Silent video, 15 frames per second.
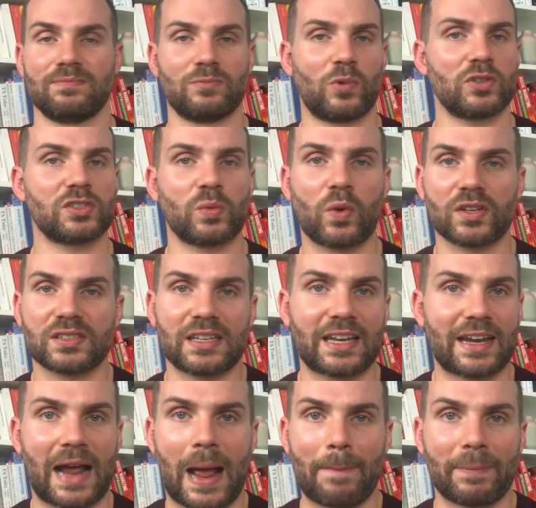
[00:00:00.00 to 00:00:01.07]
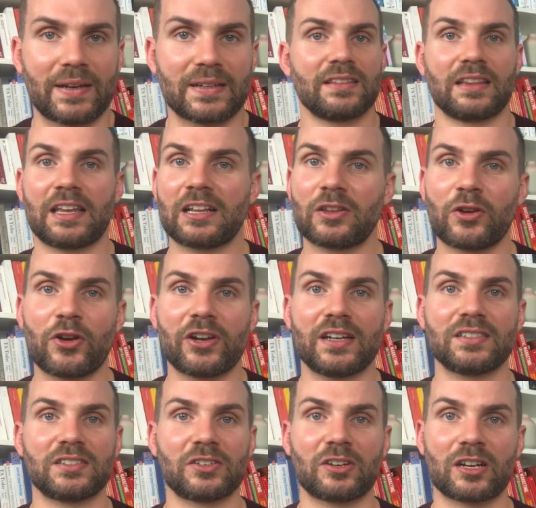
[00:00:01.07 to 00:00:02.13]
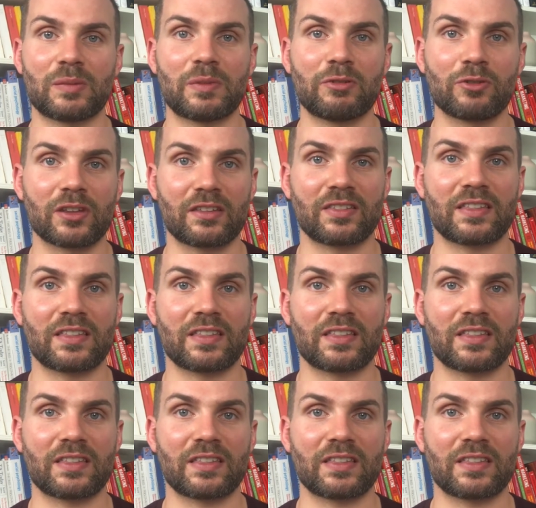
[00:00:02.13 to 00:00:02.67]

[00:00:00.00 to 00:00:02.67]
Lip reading: What's the worst that could happen? The likelihood is they're going to be really